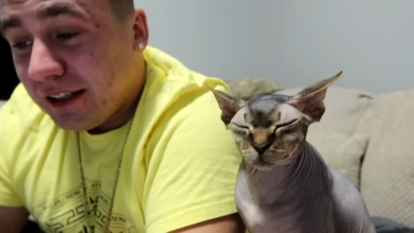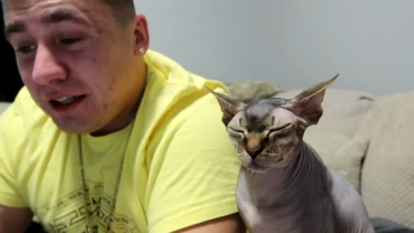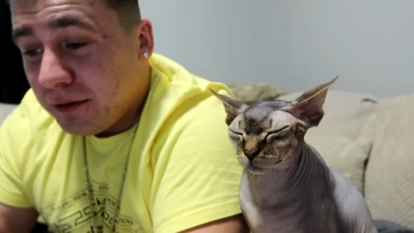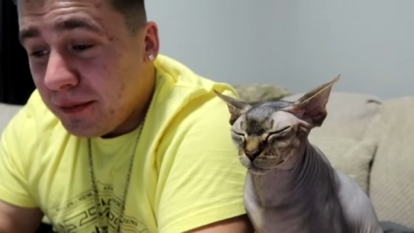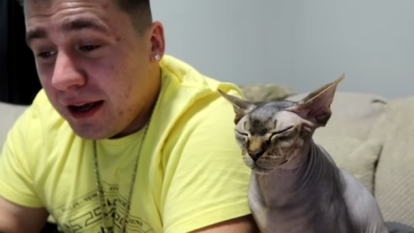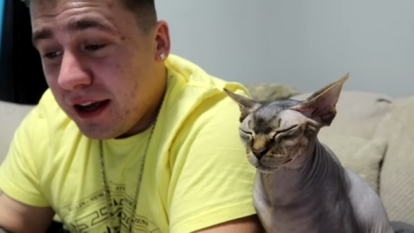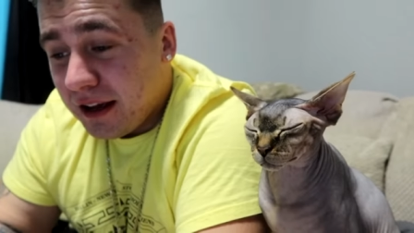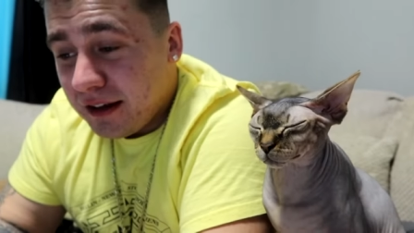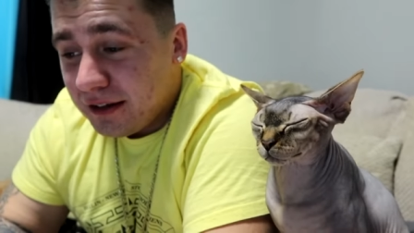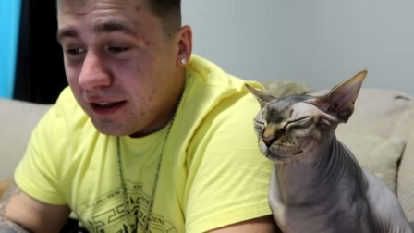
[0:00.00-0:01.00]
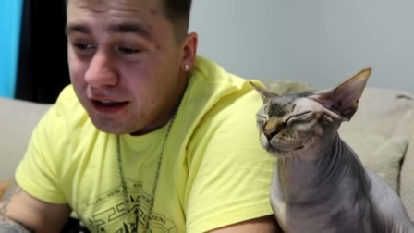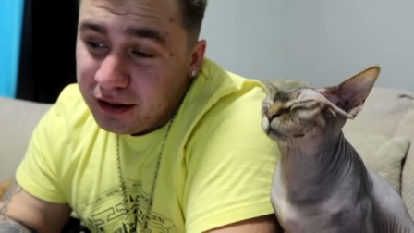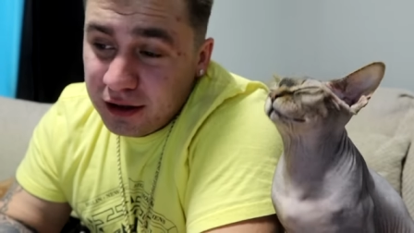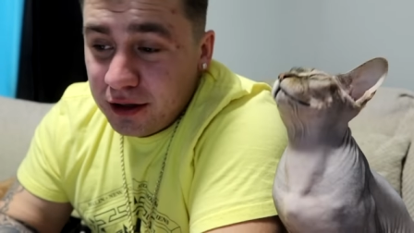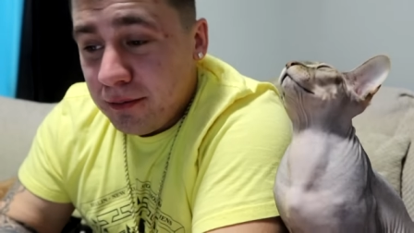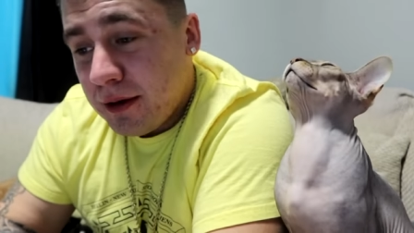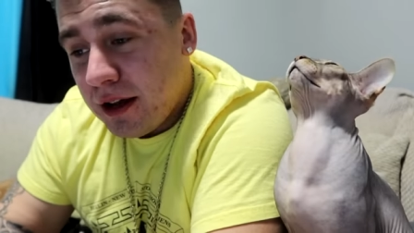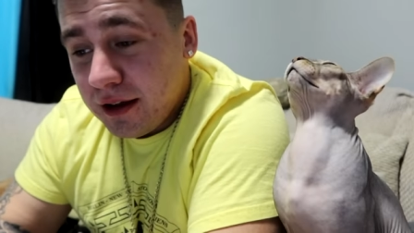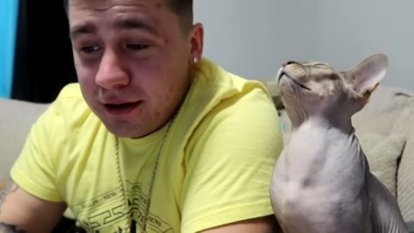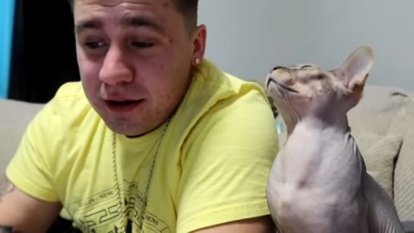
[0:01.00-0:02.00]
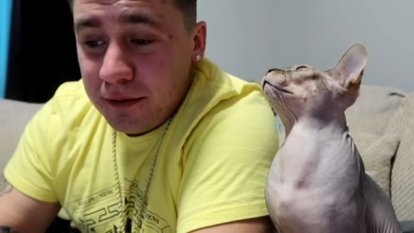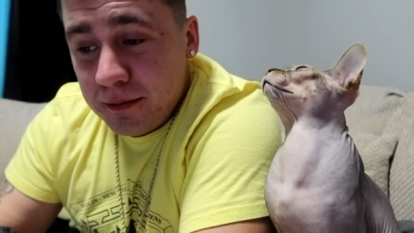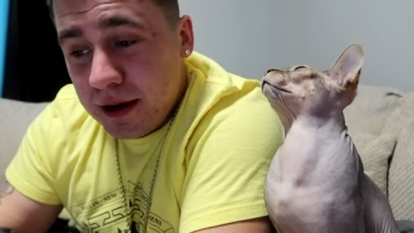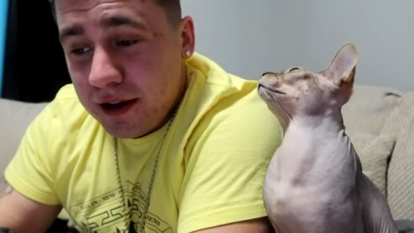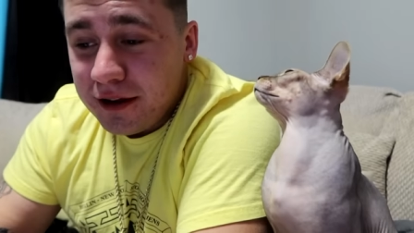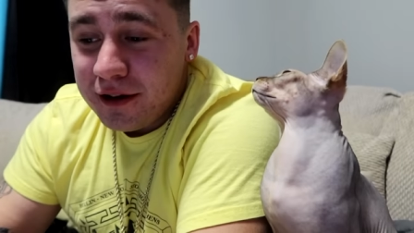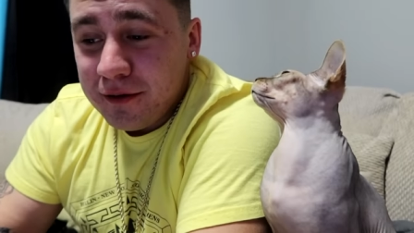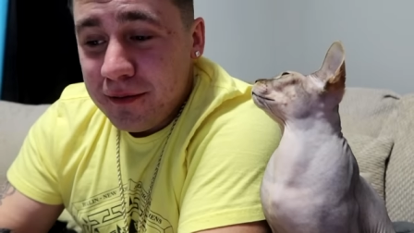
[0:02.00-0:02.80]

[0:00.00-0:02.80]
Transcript: Little man. Little man, little man, little